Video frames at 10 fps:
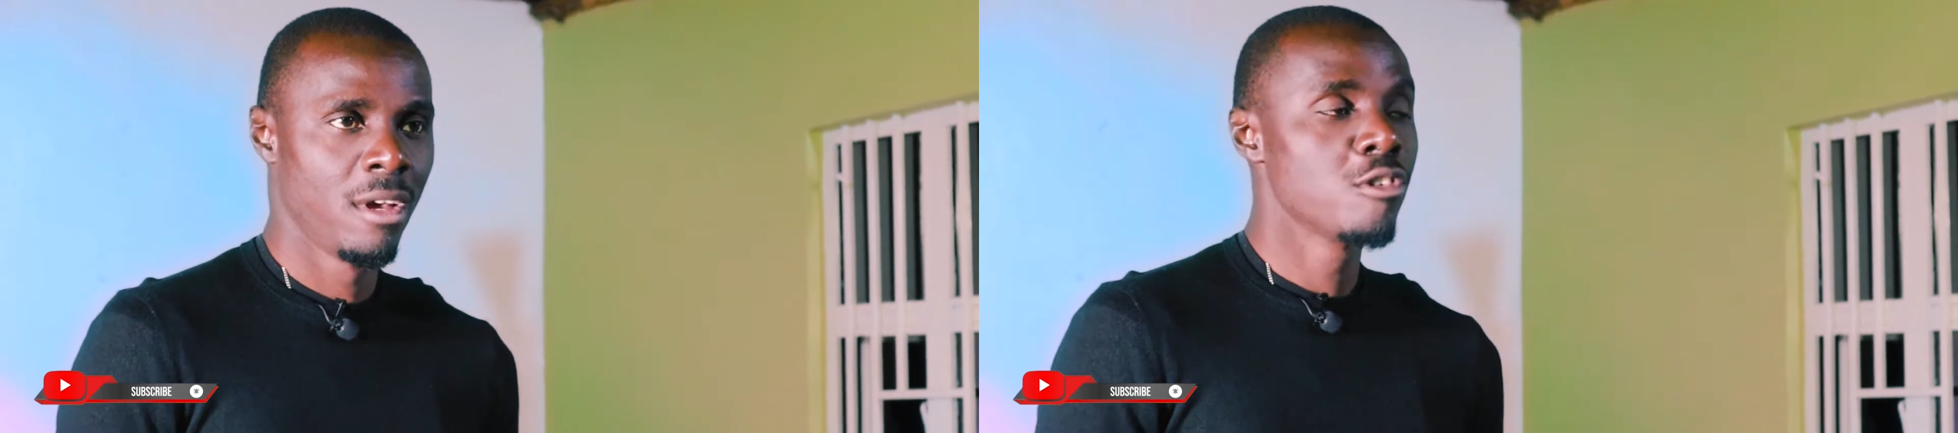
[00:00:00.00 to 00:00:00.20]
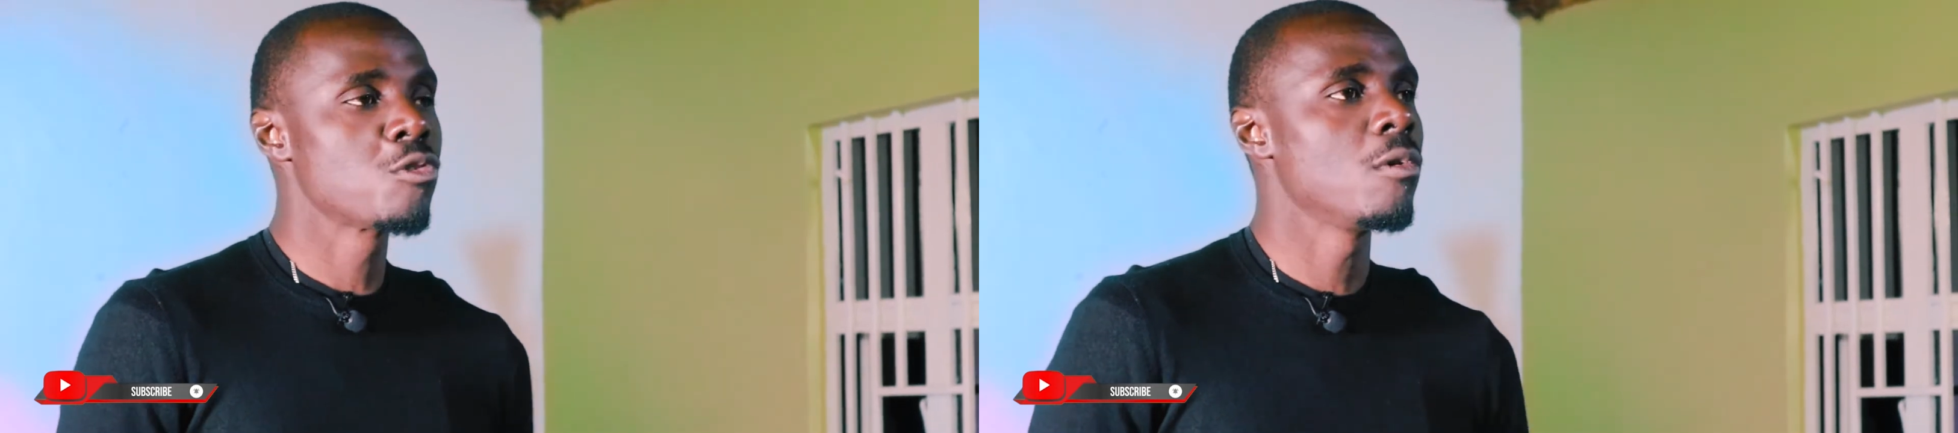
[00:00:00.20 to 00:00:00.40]

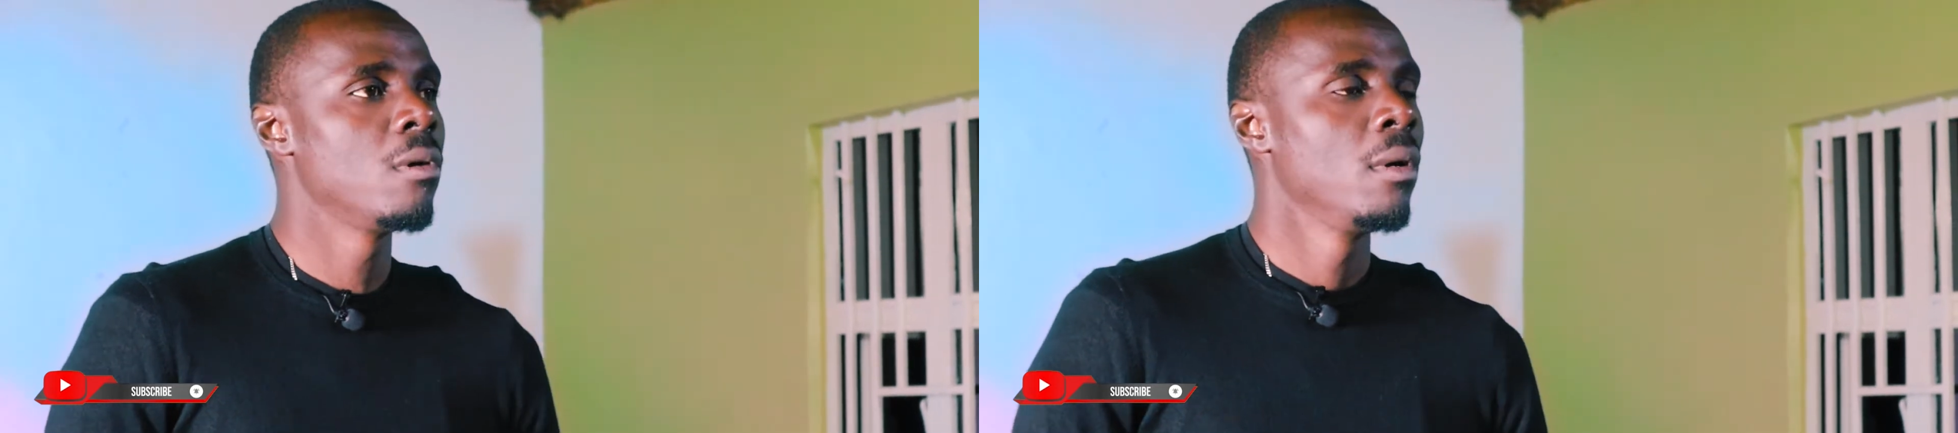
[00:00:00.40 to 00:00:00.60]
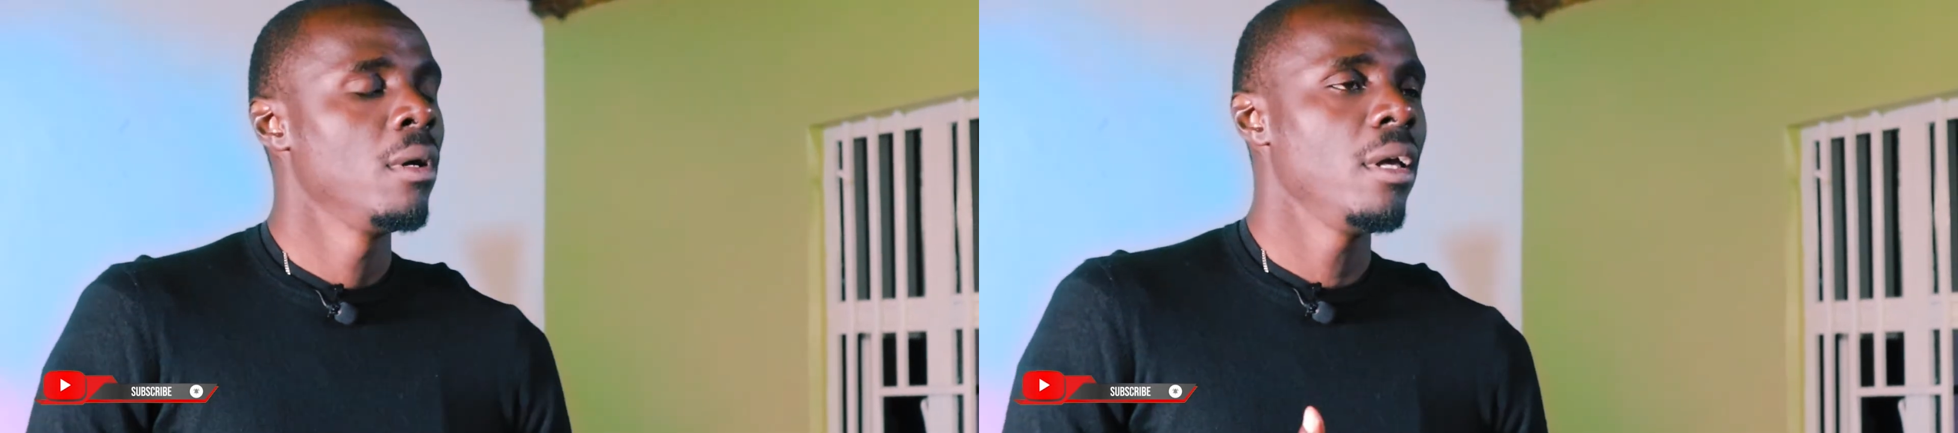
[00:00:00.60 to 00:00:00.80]

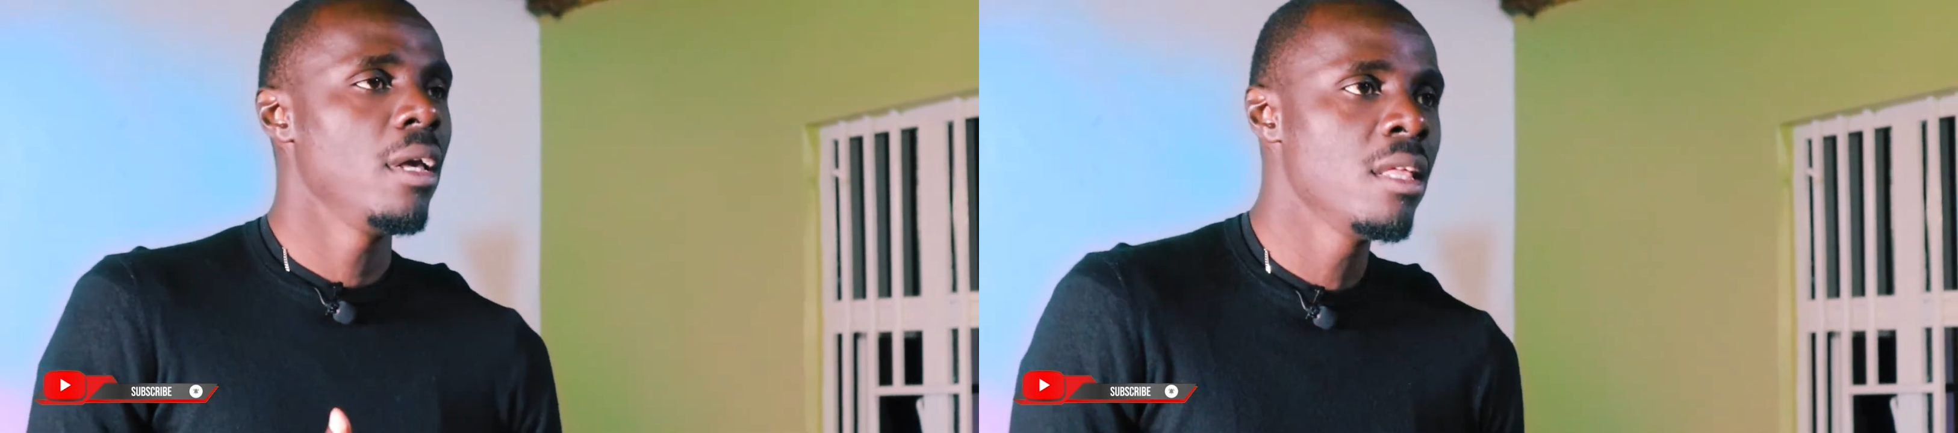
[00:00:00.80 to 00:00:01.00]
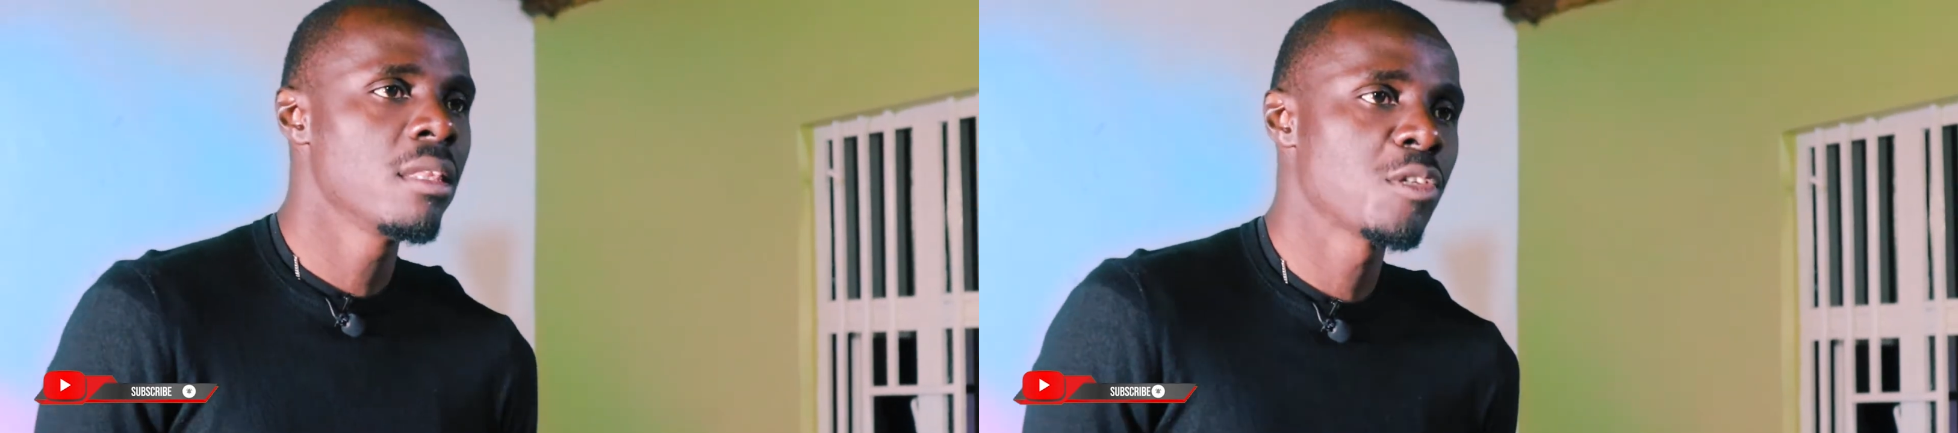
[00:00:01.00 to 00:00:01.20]
So
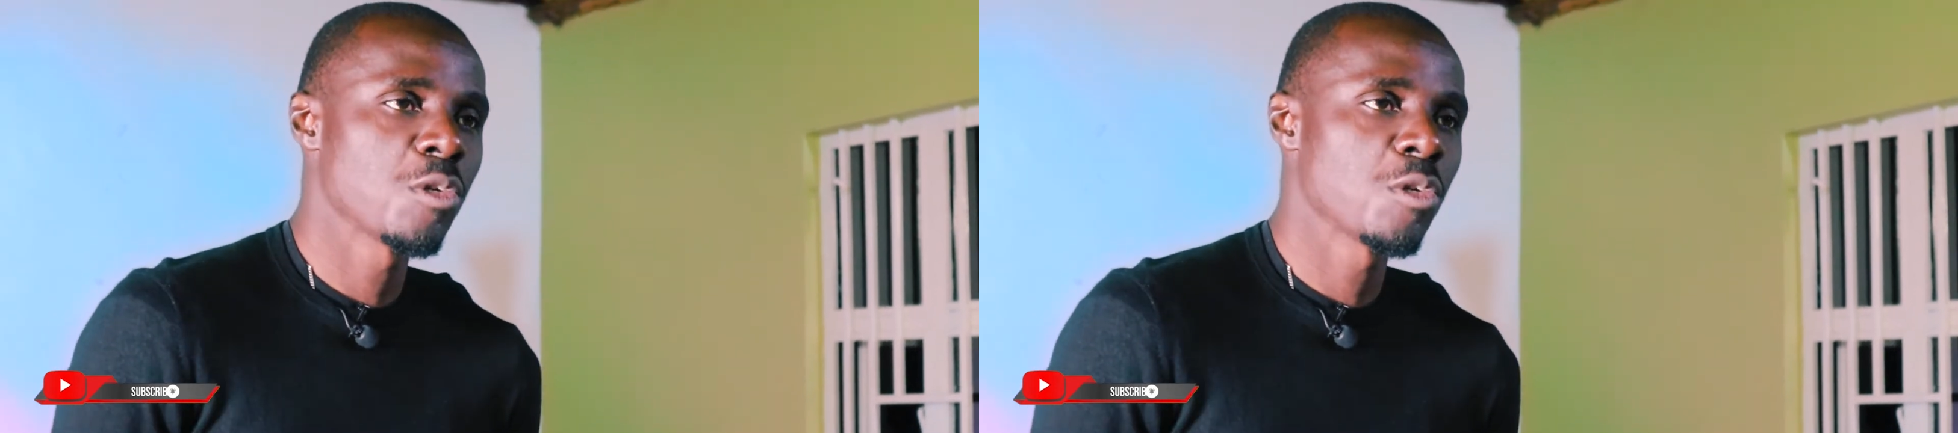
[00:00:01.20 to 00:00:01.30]
in the